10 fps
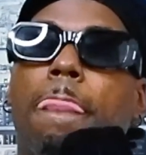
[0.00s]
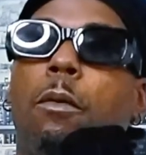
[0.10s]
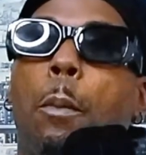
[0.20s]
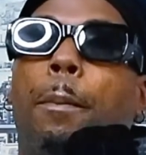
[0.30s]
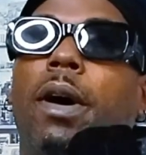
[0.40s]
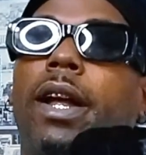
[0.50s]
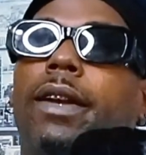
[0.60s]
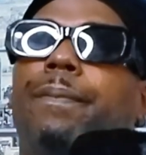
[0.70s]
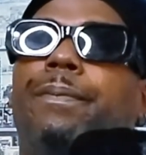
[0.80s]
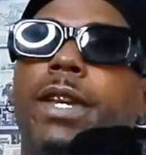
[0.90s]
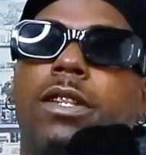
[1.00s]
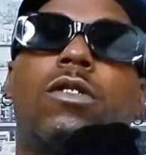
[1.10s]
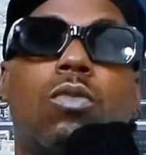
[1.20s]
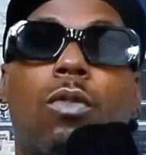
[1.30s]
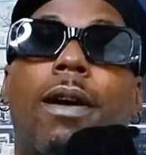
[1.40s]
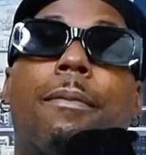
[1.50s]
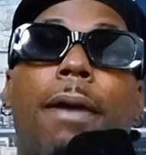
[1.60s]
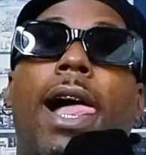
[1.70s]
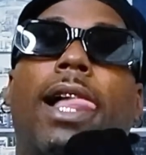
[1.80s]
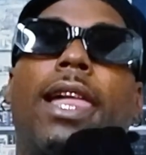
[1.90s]
But this is where my
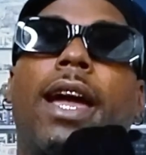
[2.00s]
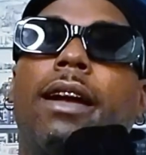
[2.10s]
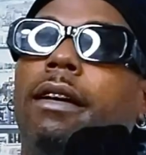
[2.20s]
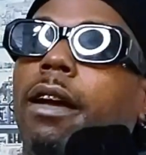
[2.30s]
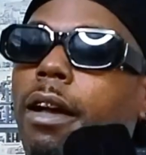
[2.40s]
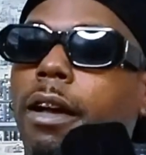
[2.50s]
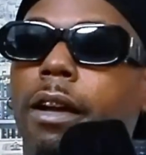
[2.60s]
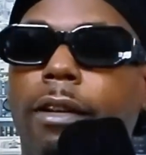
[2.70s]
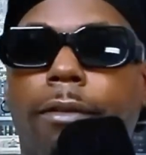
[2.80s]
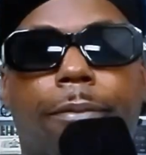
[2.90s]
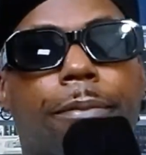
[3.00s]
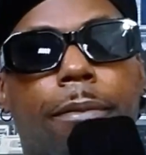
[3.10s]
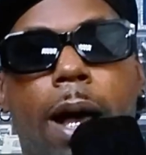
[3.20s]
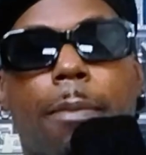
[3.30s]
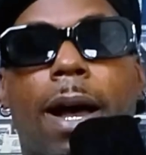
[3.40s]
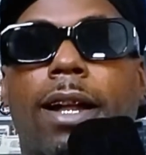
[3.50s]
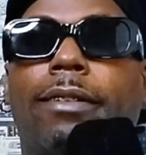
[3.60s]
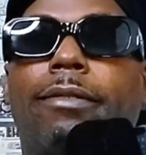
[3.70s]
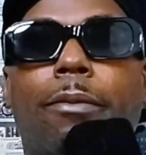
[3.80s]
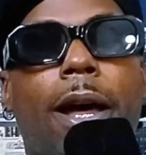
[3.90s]
like
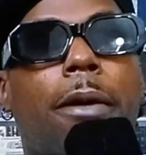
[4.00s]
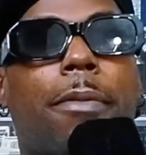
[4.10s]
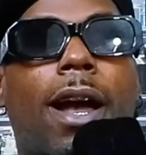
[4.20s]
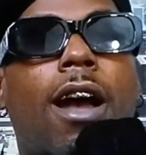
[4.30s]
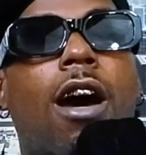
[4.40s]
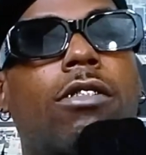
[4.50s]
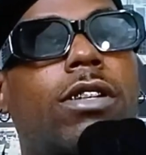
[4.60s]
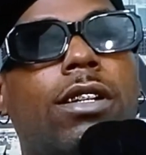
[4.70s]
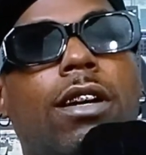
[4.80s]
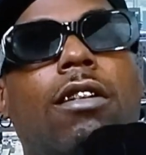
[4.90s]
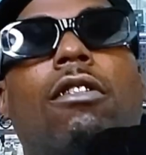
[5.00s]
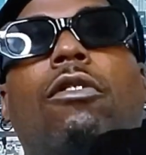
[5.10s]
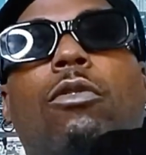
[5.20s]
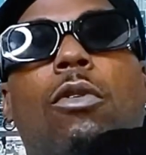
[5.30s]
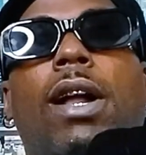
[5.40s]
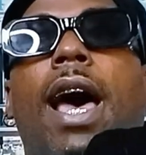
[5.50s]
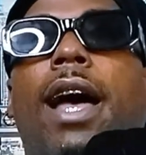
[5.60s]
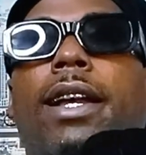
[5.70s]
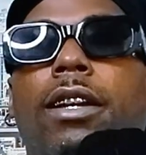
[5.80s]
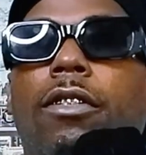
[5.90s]
my caution of what I
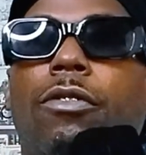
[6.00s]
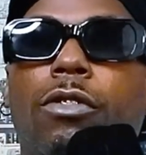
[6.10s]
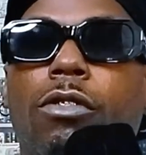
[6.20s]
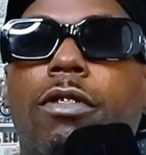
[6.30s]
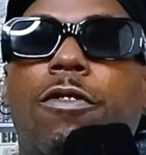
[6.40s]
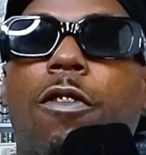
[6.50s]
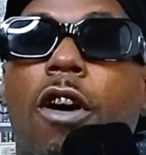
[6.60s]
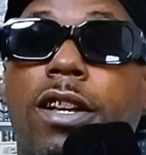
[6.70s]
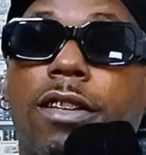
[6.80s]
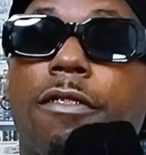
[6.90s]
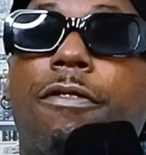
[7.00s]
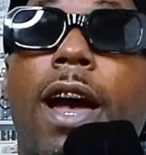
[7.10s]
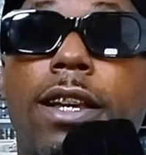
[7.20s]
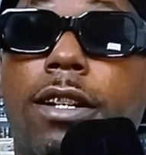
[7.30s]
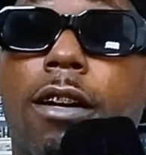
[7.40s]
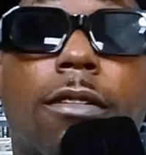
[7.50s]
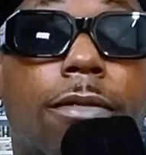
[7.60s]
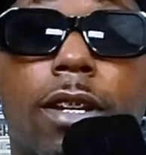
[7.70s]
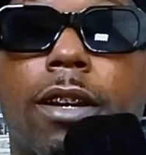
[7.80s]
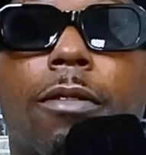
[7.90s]
give you as far as advice comes
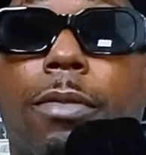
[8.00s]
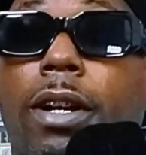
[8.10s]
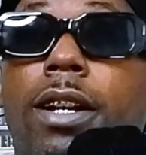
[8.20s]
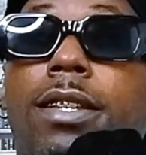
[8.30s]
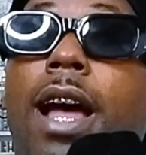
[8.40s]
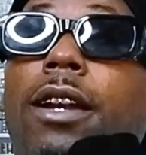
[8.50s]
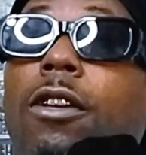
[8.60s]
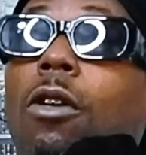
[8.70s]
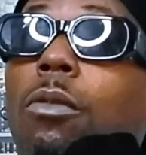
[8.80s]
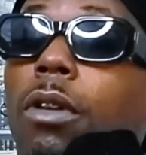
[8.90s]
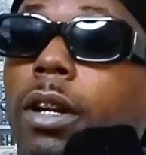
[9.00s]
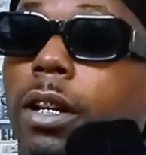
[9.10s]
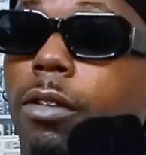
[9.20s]
in because I don't want to give you